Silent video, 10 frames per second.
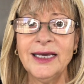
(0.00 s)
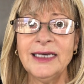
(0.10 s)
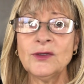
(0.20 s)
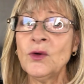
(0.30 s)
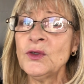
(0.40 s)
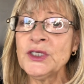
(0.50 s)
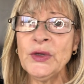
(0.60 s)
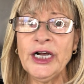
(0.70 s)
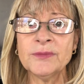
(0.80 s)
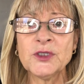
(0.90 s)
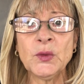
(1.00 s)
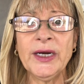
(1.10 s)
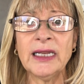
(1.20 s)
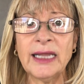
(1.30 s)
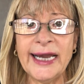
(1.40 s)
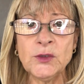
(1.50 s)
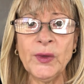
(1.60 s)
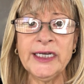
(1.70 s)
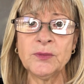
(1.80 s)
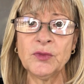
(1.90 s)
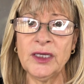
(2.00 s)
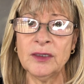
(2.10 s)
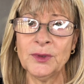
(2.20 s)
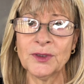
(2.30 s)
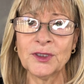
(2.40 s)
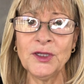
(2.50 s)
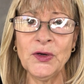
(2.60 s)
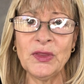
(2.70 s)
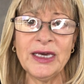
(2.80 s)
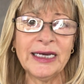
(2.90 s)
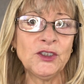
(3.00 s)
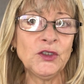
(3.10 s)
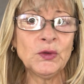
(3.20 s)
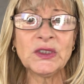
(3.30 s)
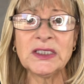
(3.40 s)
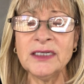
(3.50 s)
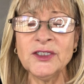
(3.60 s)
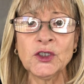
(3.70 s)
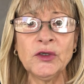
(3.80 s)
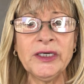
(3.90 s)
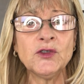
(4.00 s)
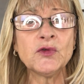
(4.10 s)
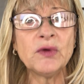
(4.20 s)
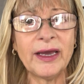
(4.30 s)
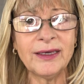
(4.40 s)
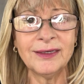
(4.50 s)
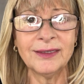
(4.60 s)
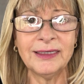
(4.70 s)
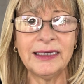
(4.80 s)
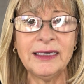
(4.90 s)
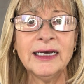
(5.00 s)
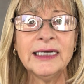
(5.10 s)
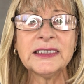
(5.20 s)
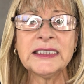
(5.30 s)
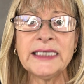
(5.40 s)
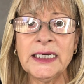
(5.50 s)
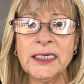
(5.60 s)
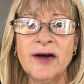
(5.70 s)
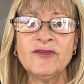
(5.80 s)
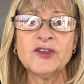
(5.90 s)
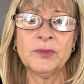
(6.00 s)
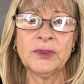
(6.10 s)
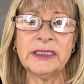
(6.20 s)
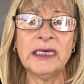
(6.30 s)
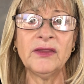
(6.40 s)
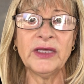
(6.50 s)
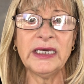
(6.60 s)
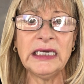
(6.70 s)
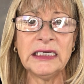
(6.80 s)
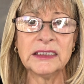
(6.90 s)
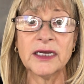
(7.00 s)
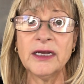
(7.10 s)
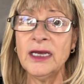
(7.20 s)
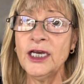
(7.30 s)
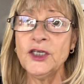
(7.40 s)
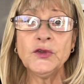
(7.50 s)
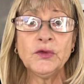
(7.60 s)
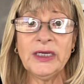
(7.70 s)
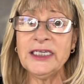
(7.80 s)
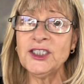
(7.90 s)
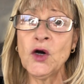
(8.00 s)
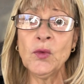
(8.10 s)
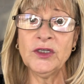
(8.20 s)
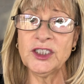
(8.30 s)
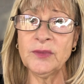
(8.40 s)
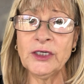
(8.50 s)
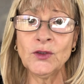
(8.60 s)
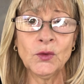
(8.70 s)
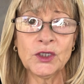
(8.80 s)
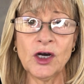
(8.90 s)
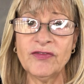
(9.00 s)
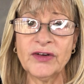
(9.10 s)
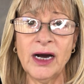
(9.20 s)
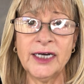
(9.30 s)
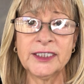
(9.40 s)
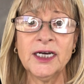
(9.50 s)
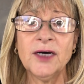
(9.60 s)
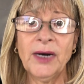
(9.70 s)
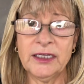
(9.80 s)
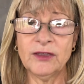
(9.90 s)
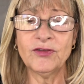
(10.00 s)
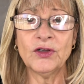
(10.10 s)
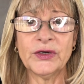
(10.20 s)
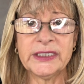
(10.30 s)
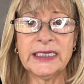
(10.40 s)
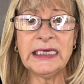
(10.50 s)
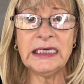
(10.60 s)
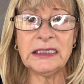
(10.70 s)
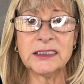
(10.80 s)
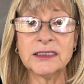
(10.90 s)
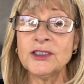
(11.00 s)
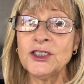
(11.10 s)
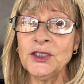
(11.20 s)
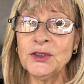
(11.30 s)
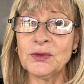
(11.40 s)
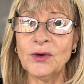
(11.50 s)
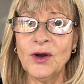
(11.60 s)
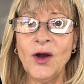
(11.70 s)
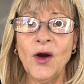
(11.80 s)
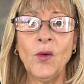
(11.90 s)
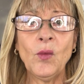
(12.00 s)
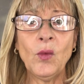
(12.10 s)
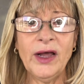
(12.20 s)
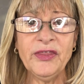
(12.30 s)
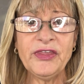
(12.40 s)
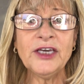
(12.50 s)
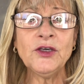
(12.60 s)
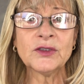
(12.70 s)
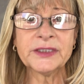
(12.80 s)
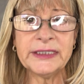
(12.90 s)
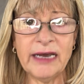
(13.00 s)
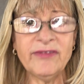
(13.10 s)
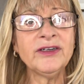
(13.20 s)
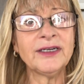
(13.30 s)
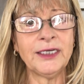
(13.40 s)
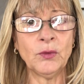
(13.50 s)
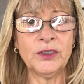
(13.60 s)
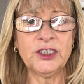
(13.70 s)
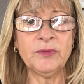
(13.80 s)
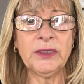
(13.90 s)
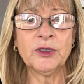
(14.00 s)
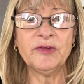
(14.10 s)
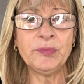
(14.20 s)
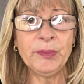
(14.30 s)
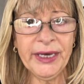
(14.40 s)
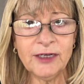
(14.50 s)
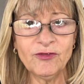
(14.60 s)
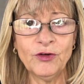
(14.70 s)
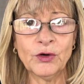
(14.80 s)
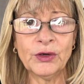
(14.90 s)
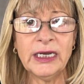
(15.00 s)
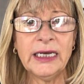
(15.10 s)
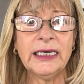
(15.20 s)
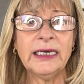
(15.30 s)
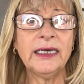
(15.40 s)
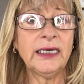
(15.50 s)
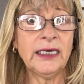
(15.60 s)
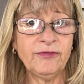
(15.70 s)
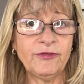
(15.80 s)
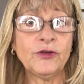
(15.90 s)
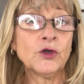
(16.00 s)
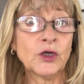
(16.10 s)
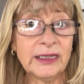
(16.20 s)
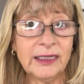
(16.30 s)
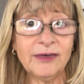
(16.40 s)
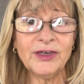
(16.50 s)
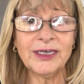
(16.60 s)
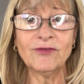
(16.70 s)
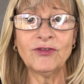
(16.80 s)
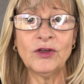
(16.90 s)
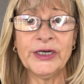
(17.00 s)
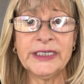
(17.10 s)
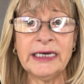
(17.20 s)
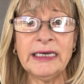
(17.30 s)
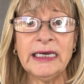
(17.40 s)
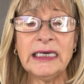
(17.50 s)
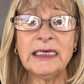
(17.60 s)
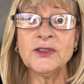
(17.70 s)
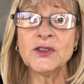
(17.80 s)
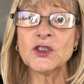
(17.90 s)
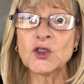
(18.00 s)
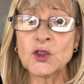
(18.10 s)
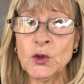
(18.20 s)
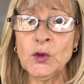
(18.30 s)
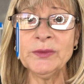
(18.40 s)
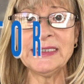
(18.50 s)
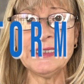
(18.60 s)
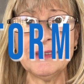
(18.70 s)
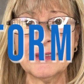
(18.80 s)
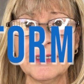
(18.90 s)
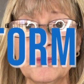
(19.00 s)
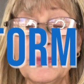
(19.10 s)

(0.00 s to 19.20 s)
It also helps to wear lightweight, breathable clothing and use sunscreen regularly to stay comfortable in the heat. You really don't want to be caught off guard by the Florida heat. 2, one thing you'll definitely want to be prepared for if you're living in Florida is storm season.